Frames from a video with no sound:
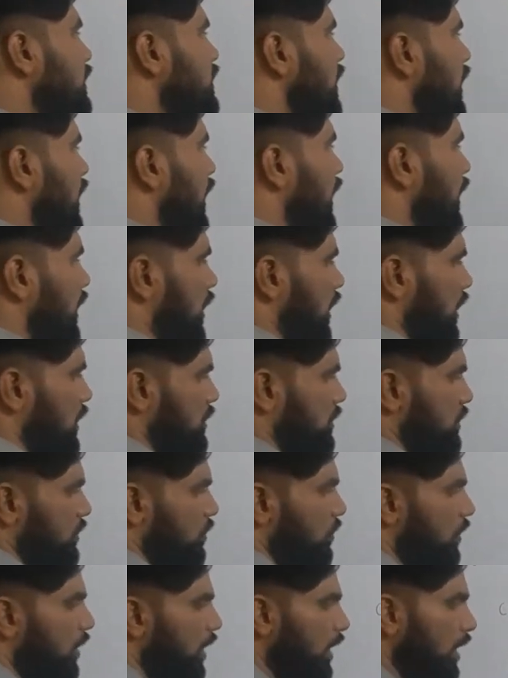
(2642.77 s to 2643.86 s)
areas.
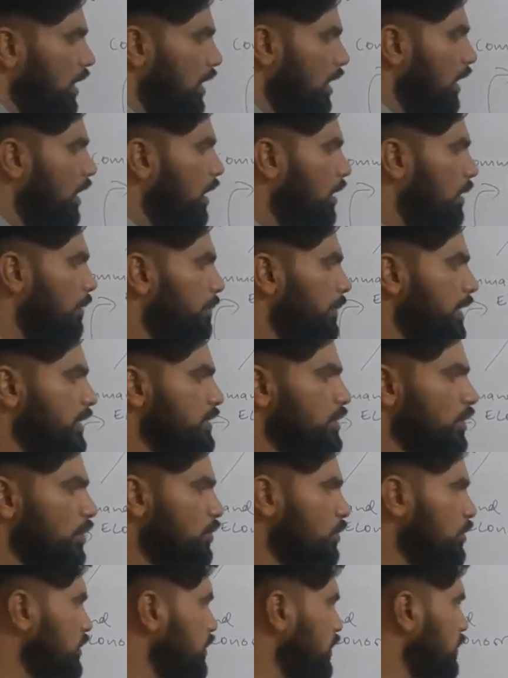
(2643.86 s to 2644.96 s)
Okay, basic
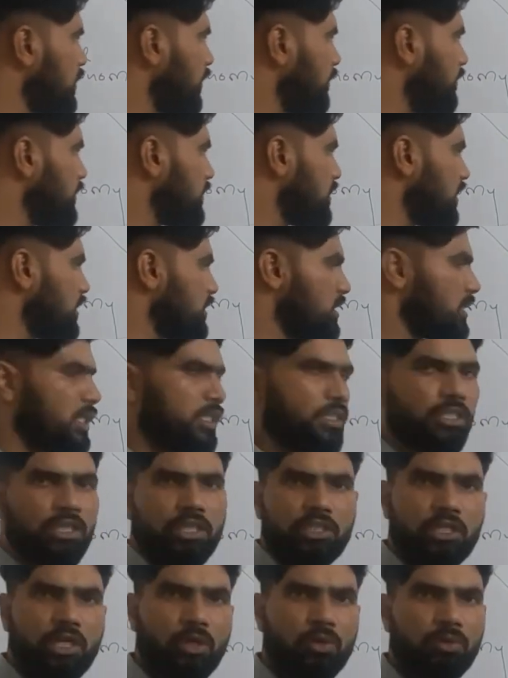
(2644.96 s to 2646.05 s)
goods and services,
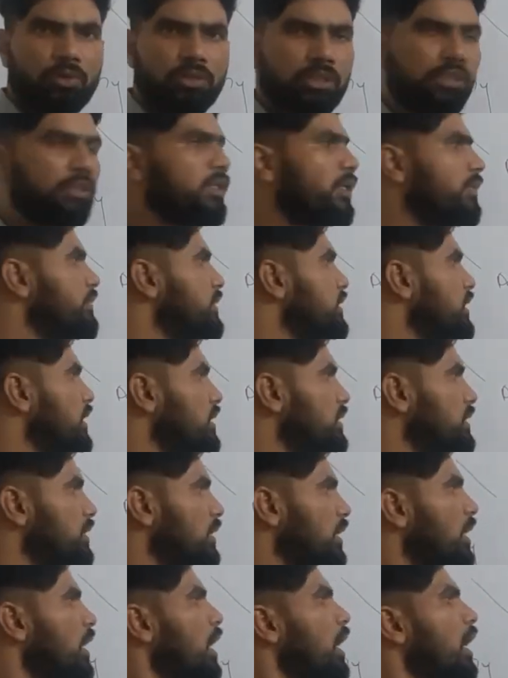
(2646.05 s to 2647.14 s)
essential goods and services,
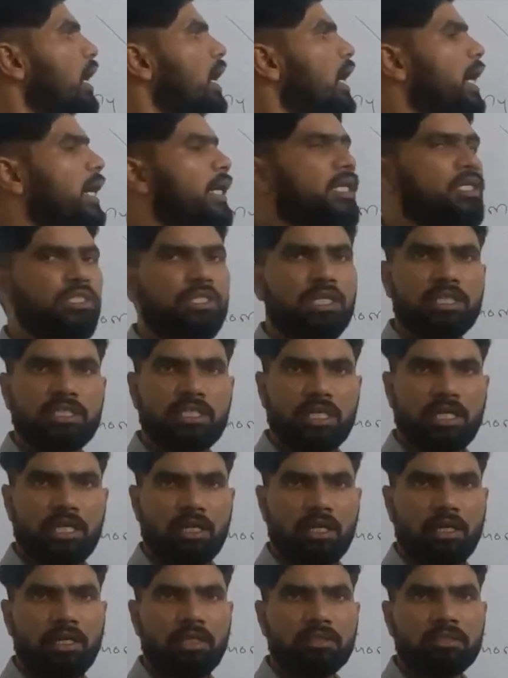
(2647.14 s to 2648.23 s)
and
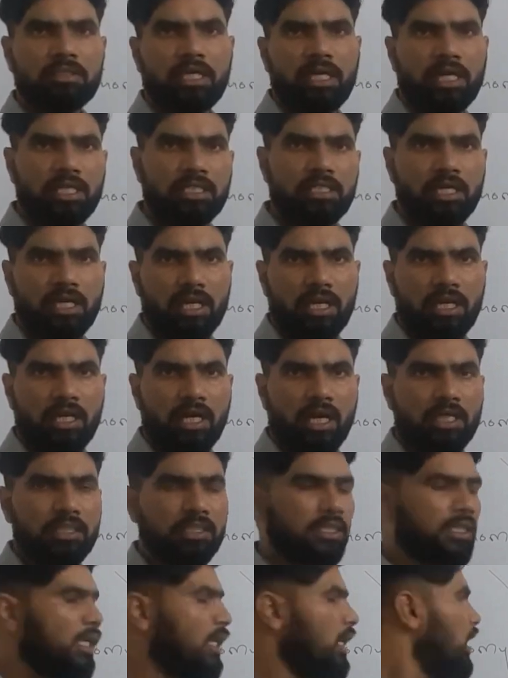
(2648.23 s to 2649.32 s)
in strategic areas,
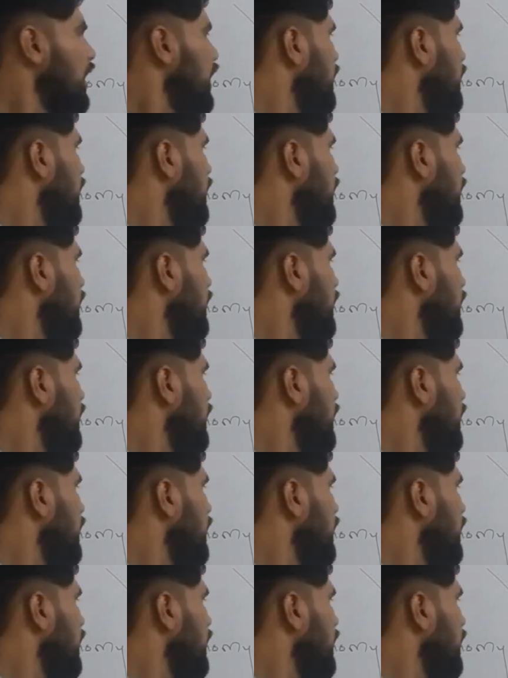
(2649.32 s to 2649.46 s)
the